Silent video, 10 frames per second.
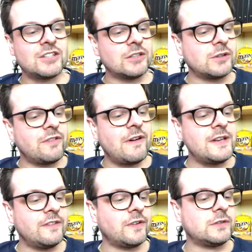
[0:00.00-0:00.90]
that's also
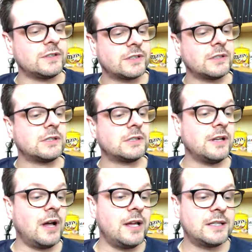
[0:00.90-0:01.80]
very difficult.
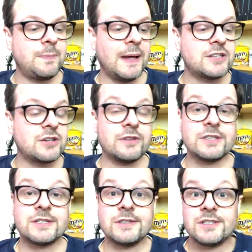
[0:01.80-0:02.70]
It depends
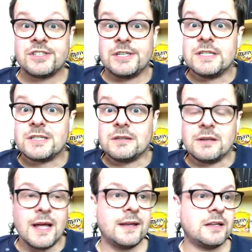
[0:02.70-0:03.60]
on the
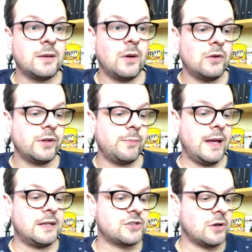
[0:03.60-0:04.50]
season, and it all
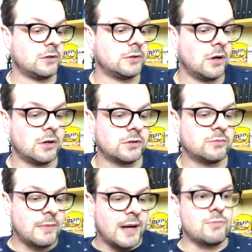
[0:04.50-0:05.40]
depends
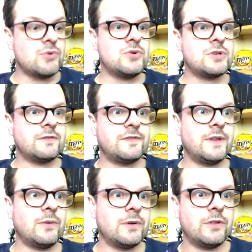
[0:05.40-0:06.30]
on my mood of
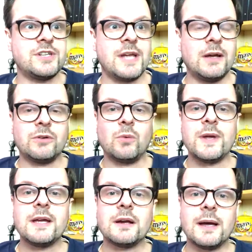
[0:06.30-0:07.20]
the day or the
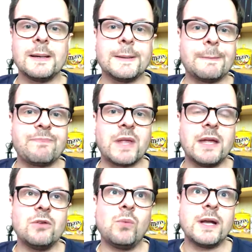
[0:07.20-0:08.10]
week.
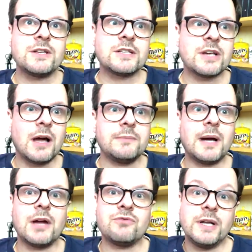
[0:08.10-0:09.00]
In
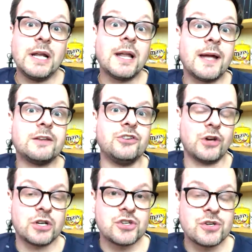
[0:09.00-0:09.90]
wintertime, I really like the
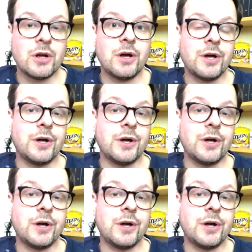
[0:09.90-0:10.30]
Dutch